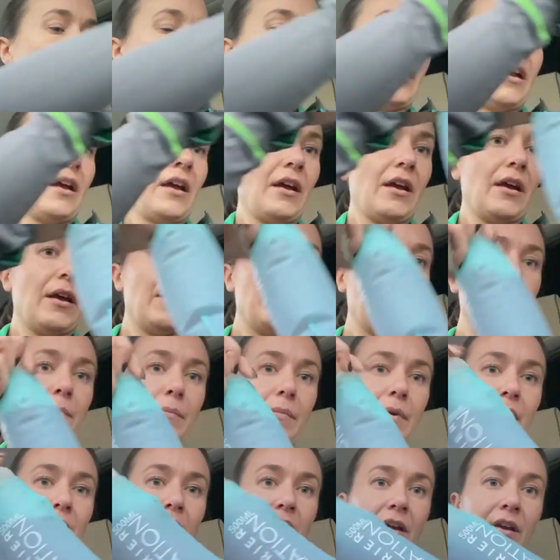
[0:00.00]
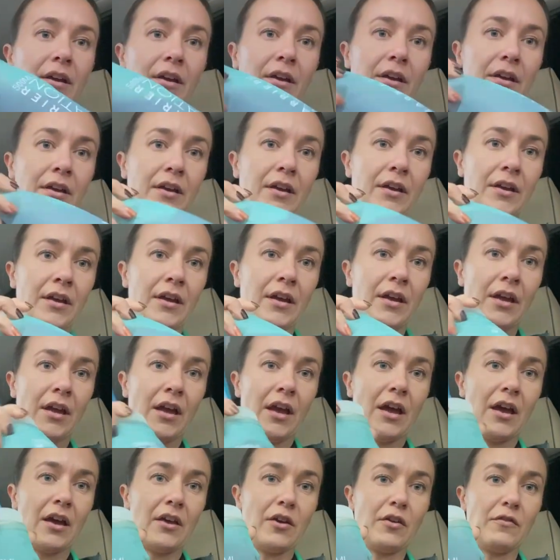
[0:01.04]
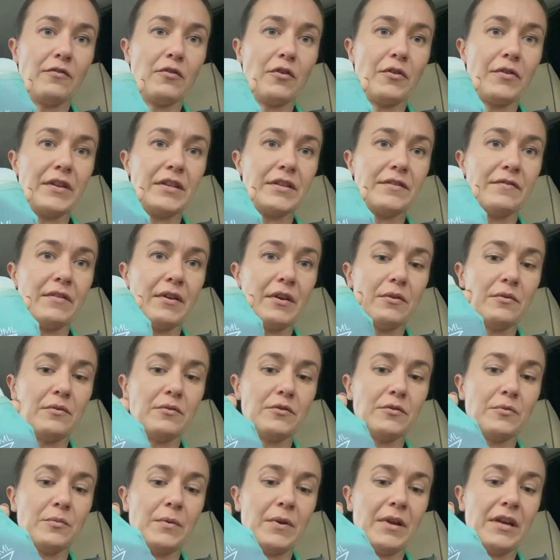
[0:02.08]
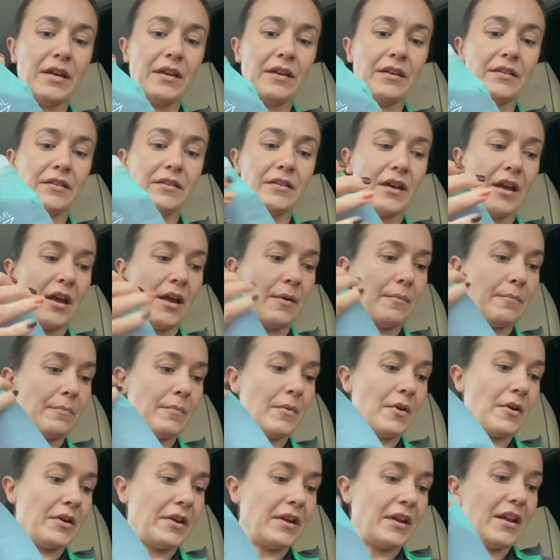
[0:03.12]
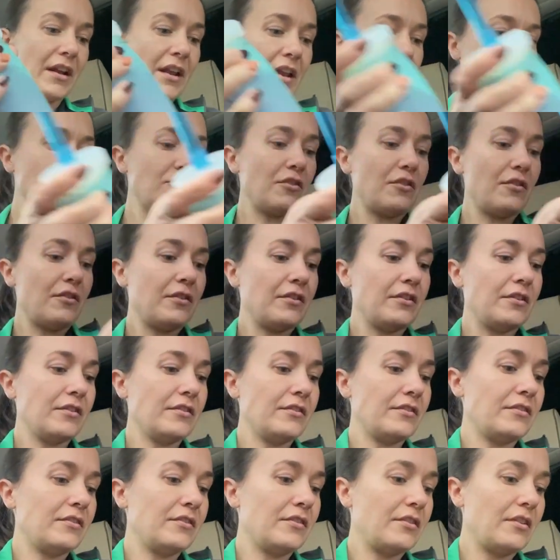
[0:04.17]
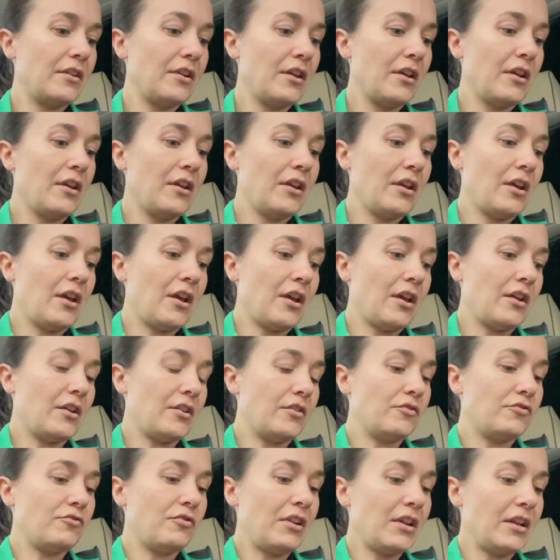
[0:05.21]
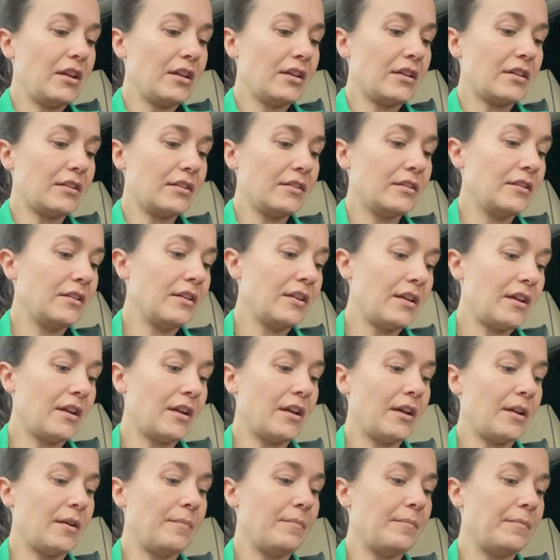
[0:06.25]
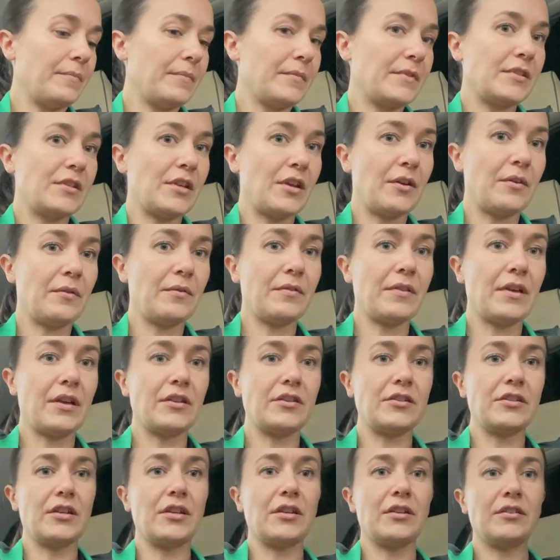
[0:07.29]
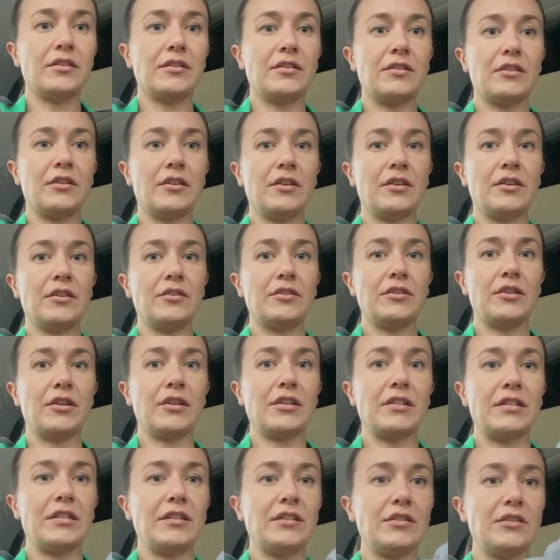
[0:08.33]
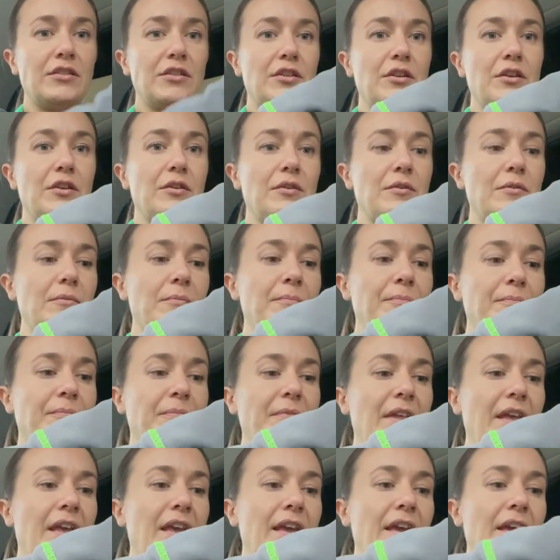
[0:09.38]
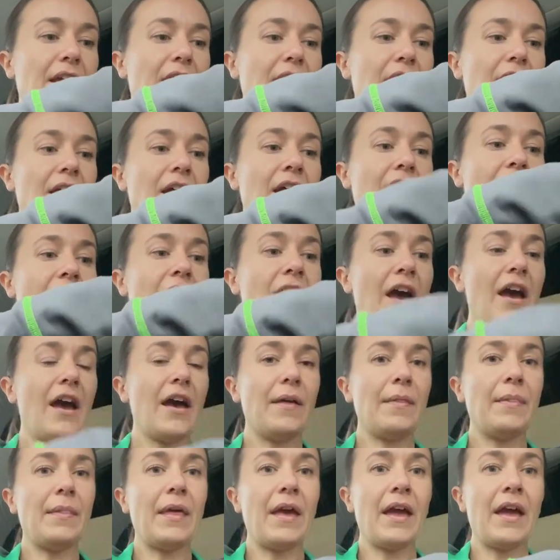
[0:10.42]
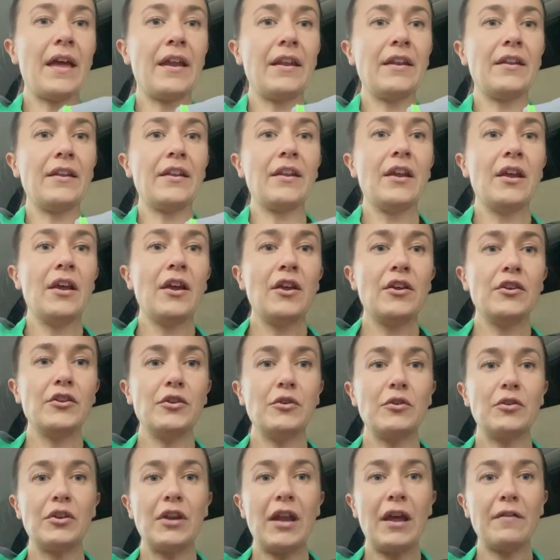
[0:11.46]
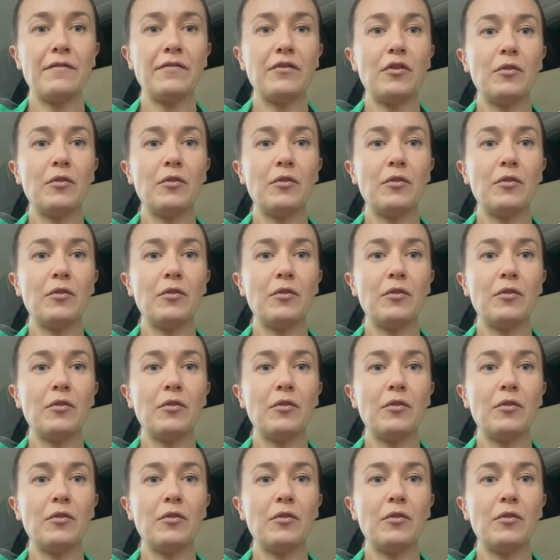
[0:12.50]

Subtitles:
and I've got this filled with my electrolyte drink, so that just tucks into here. And then you can have the